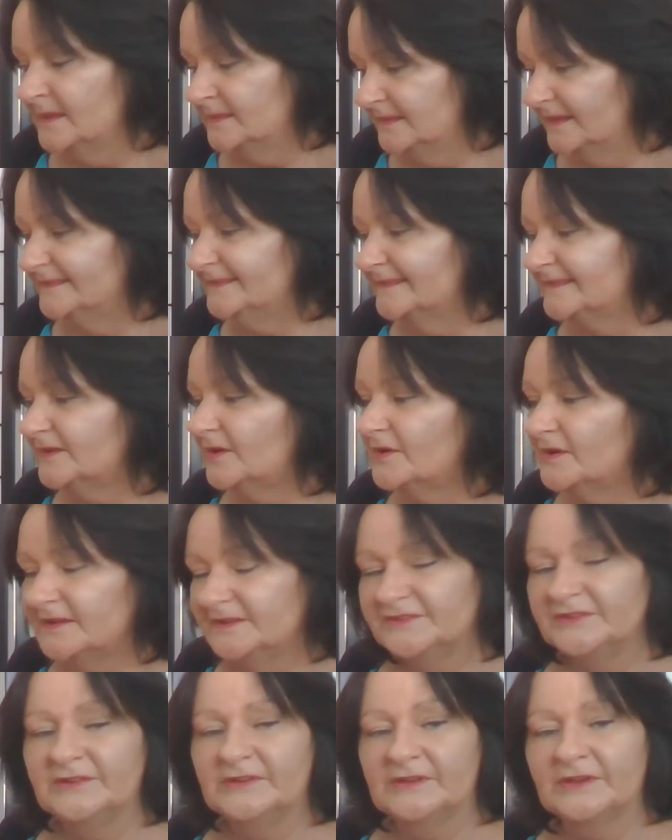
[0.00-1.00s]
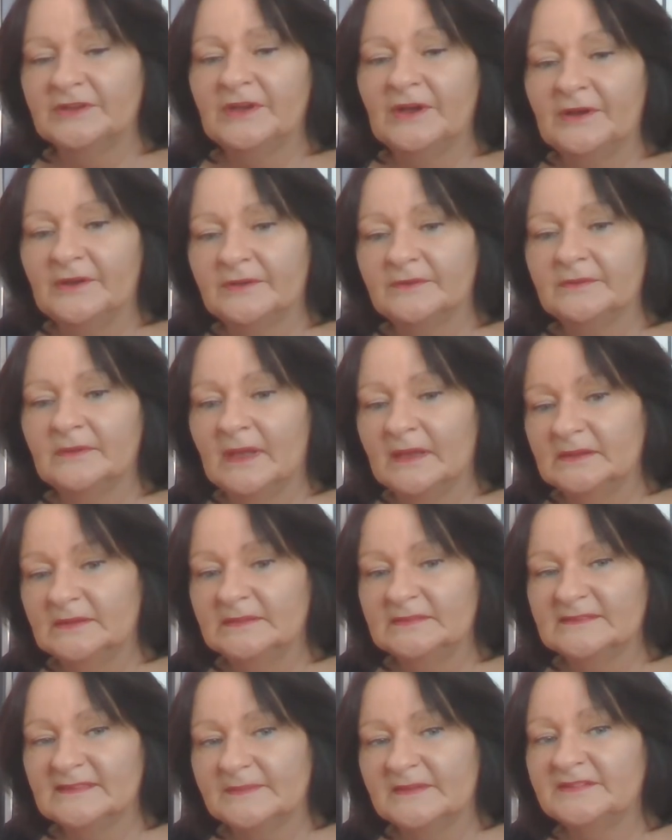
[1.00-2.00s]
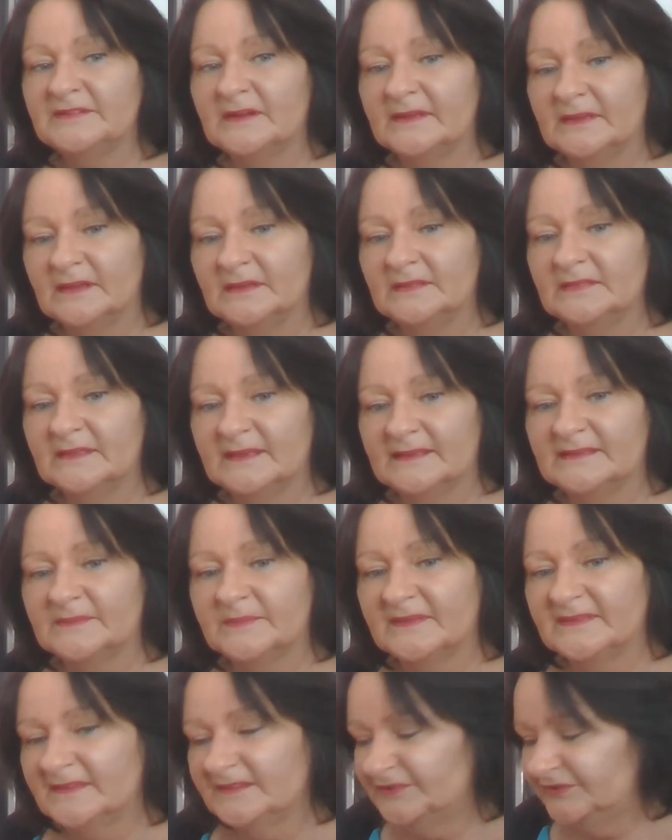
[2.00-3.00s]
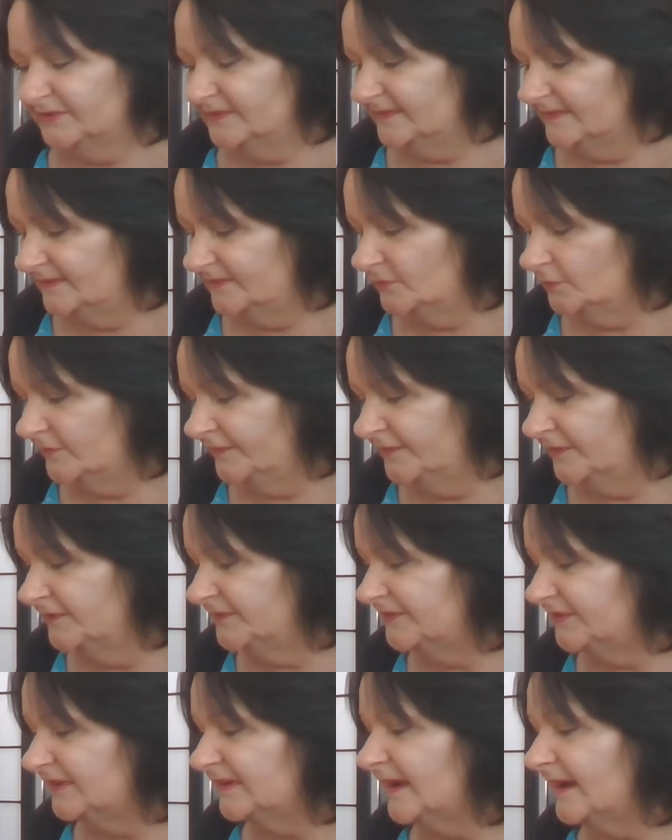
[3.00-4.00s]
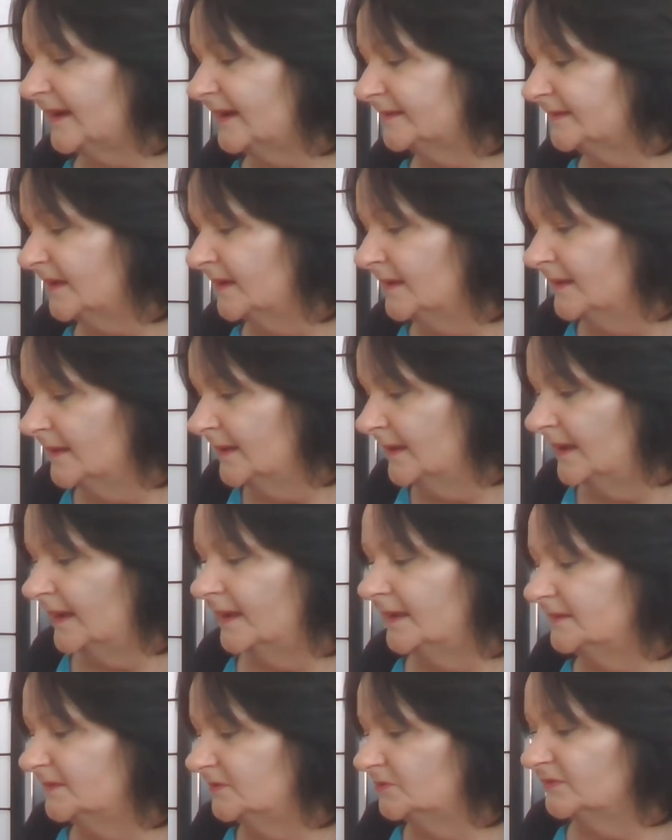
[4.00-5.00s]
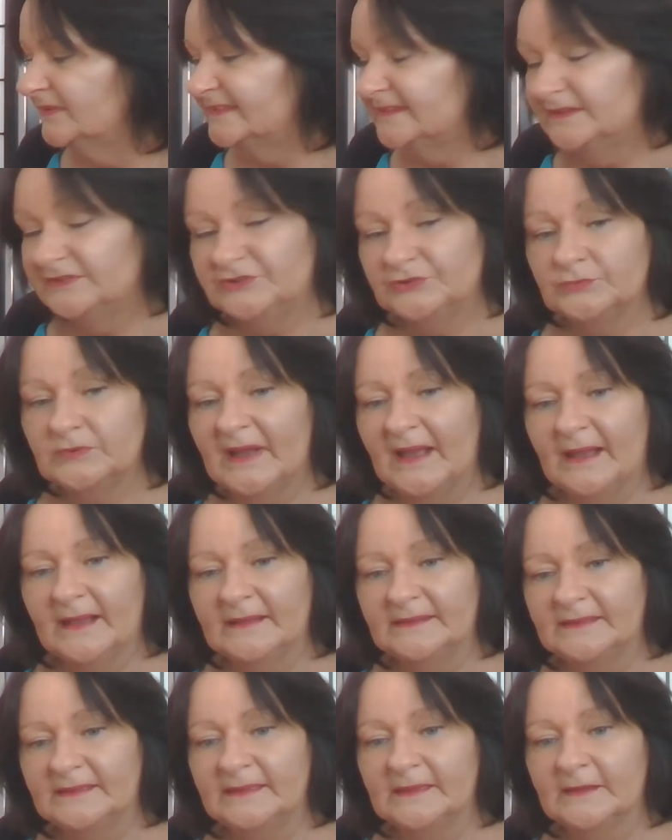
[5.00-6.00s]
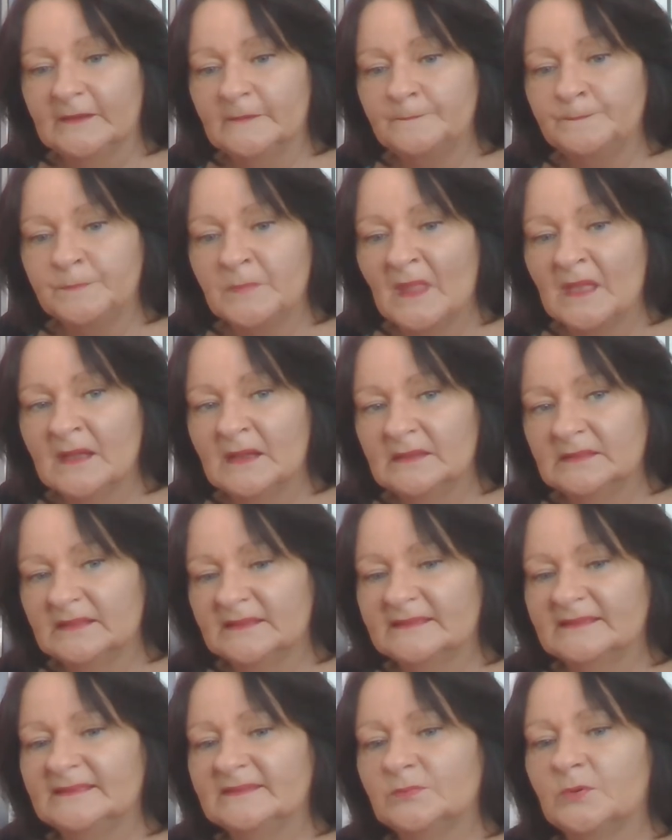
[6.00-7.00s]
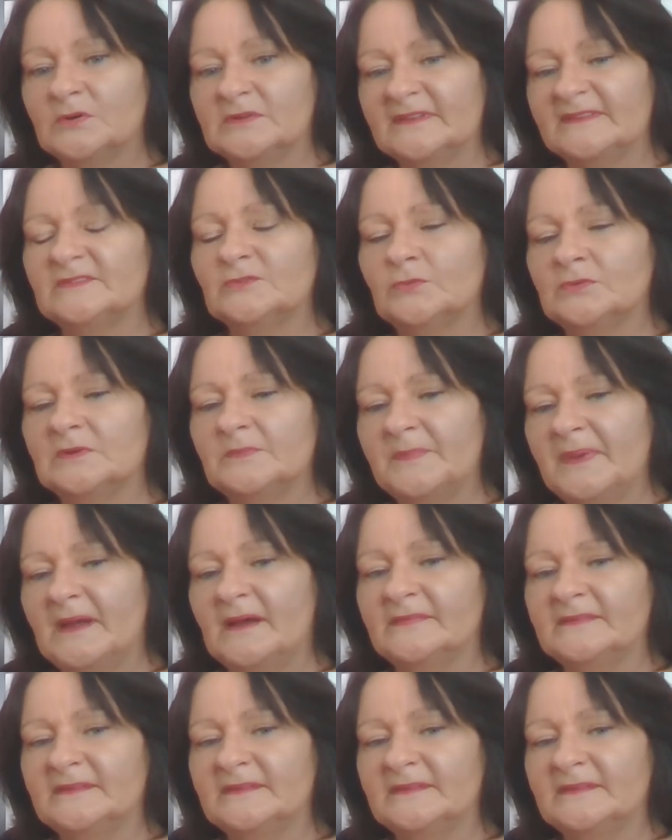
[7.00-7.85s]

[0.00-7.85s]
That's as high as you can go. And especially in these positions, your future card and your central card here. This is what it's all about.